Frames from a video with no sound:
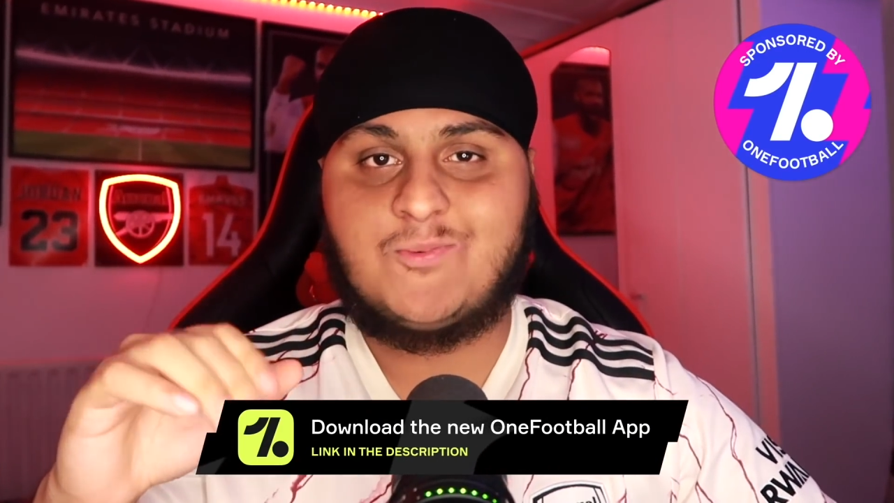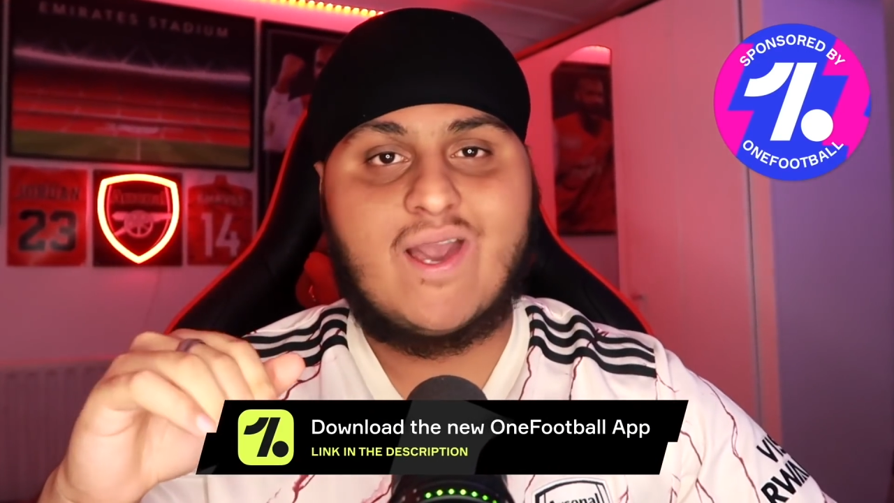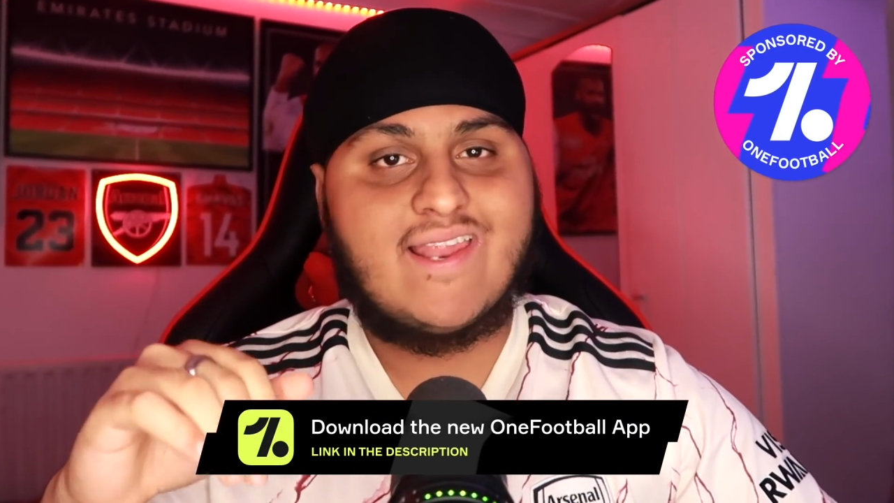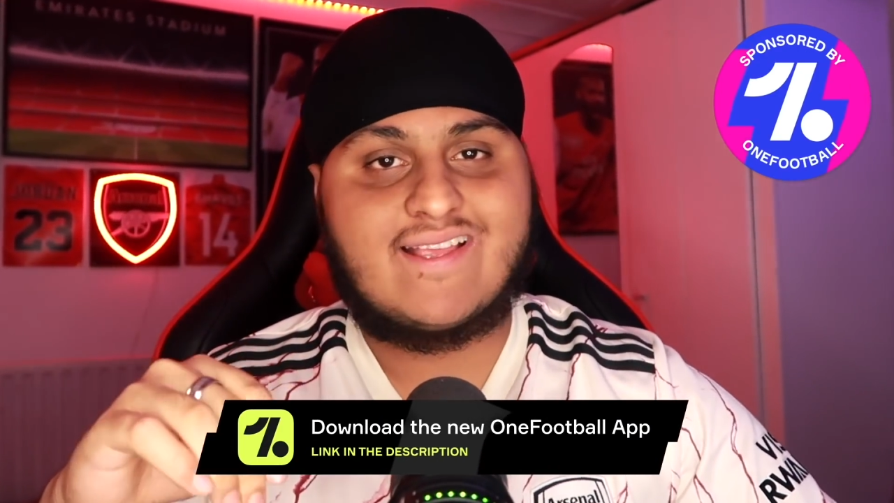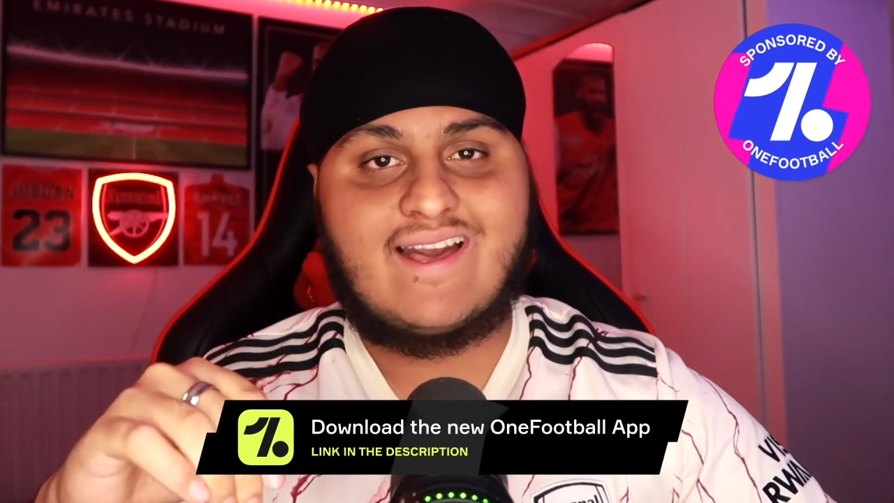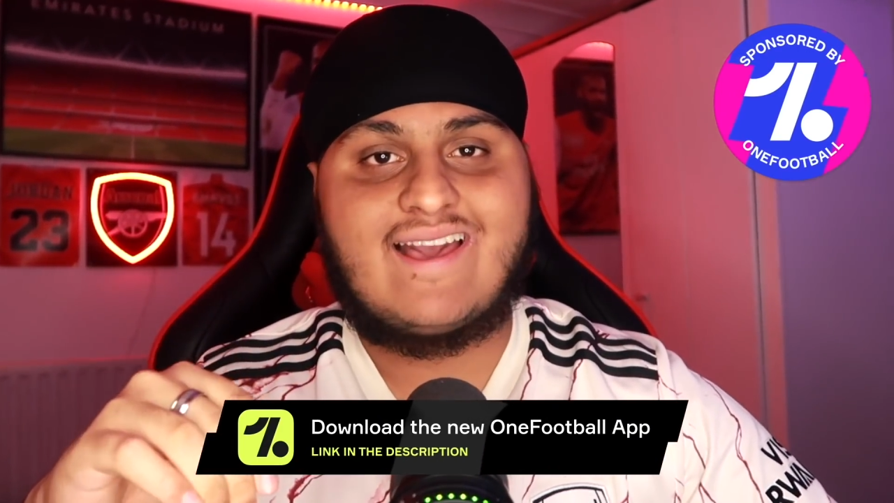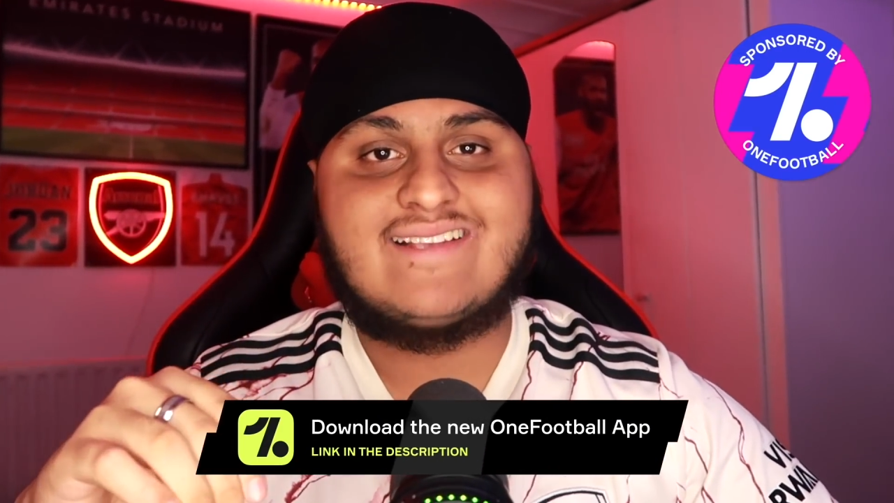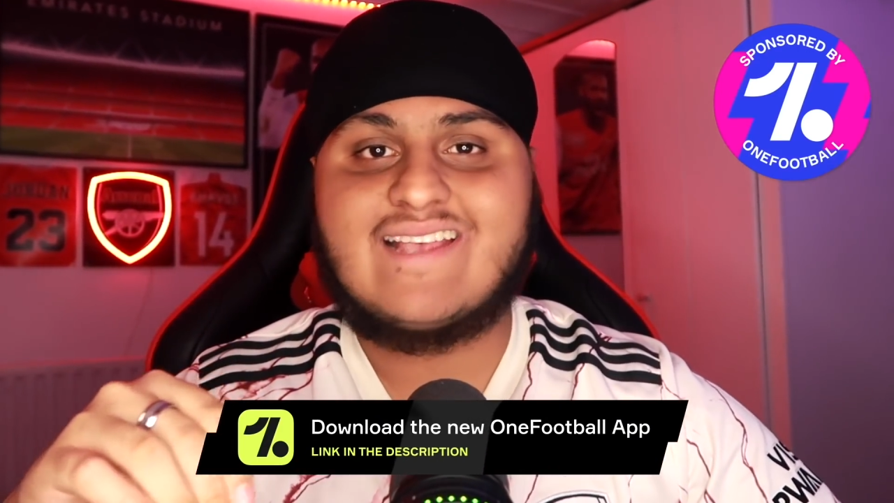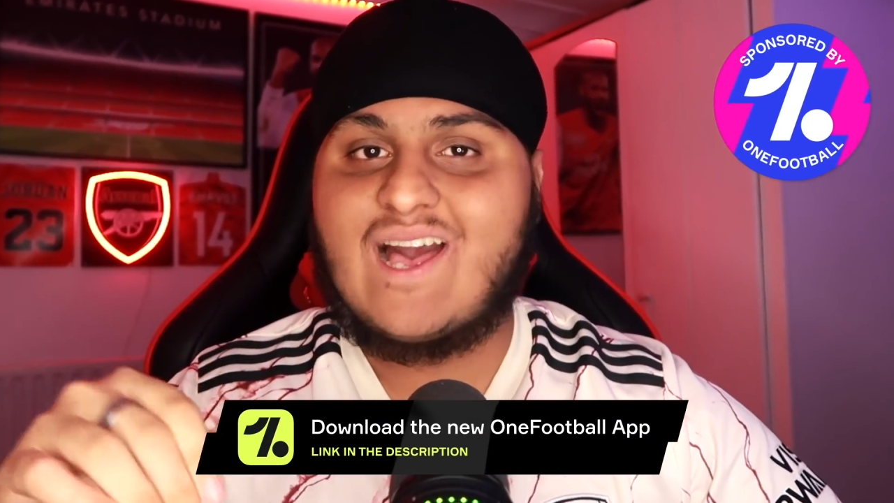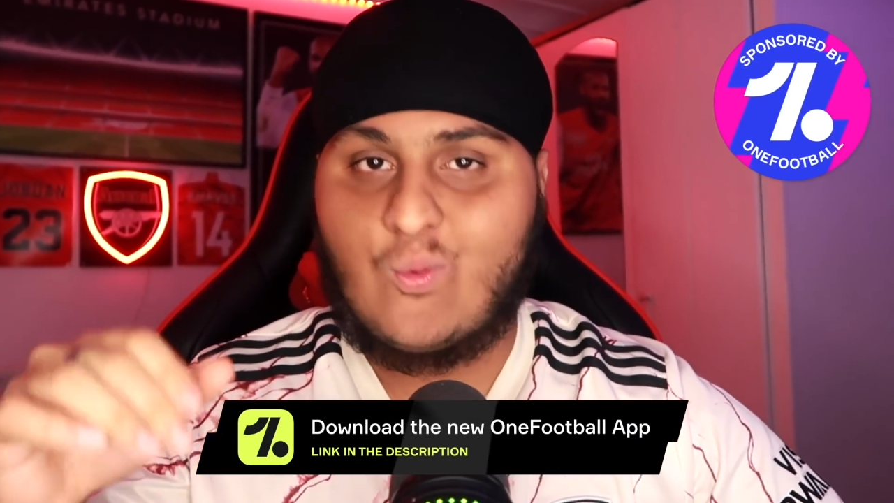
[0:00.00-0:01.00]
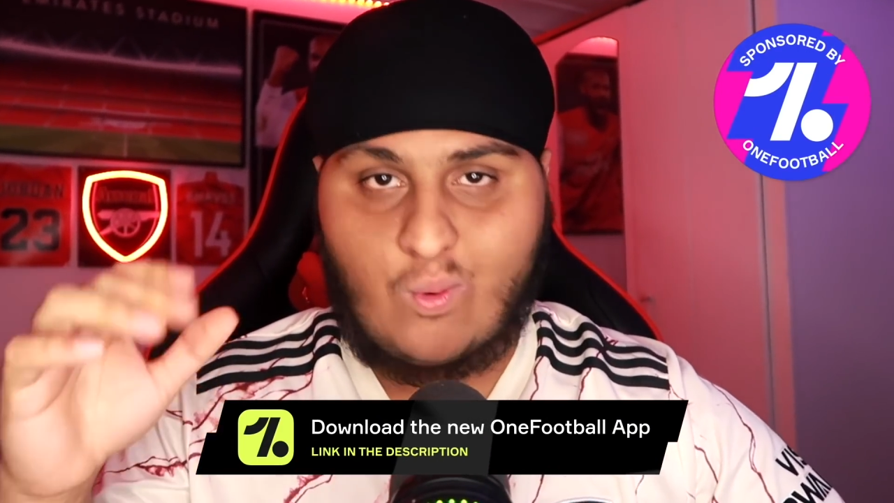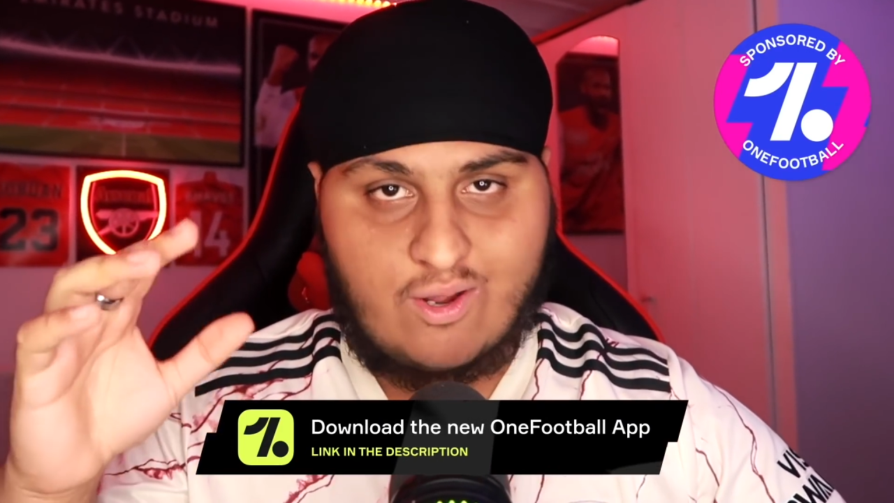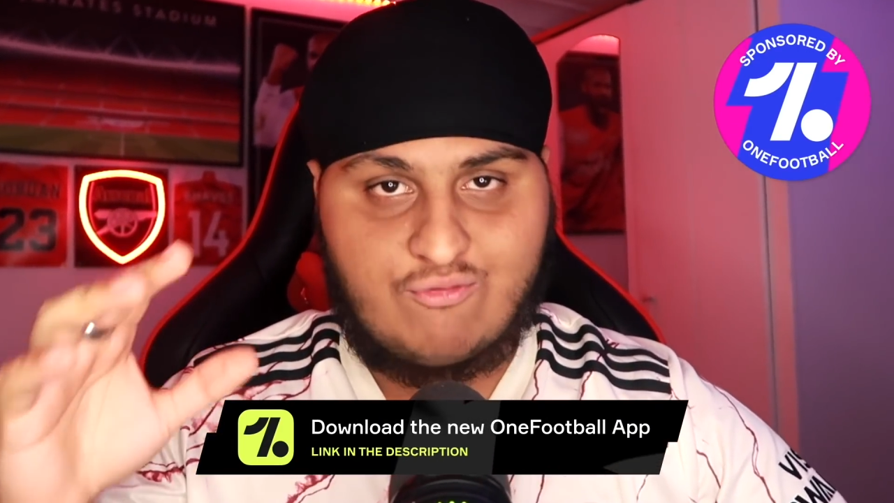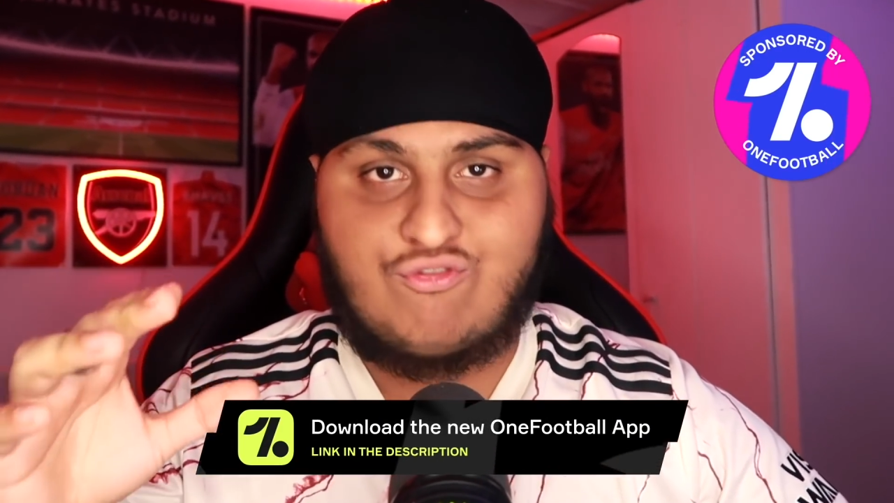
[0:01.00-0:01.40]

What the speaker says: by the guys at One